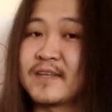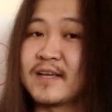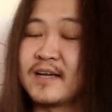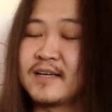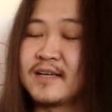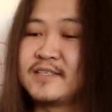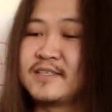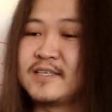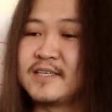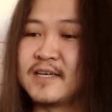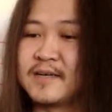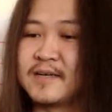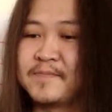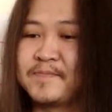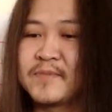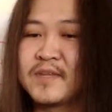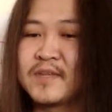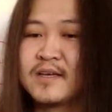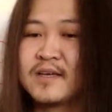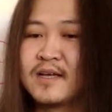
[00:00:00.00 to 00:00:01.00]

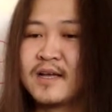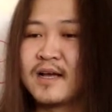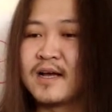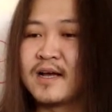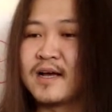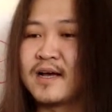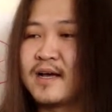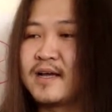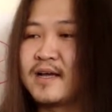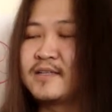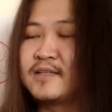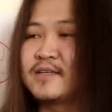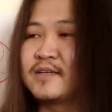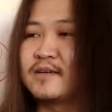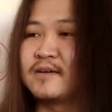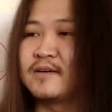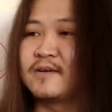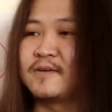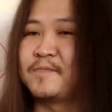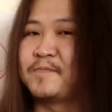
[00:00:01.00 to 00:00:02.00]
idea, and
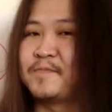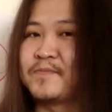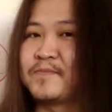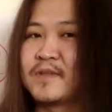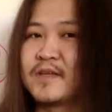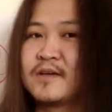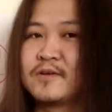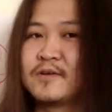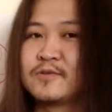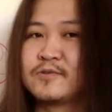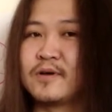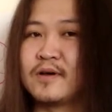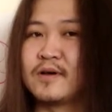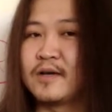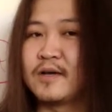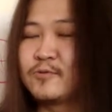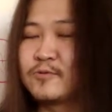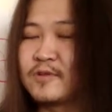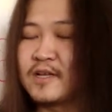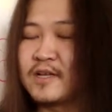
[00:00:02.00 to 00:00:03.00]

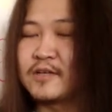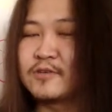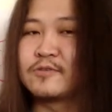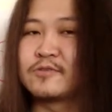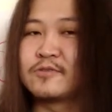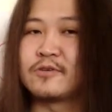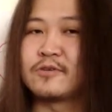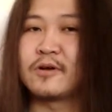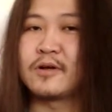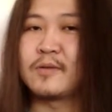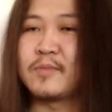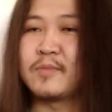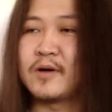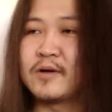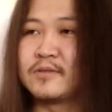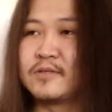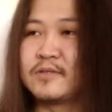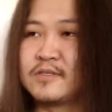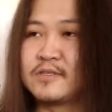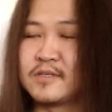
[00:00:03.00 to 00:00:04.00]
I would like to talk
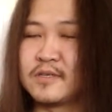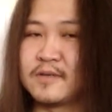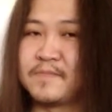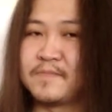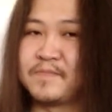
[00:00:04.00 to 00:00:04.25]
about this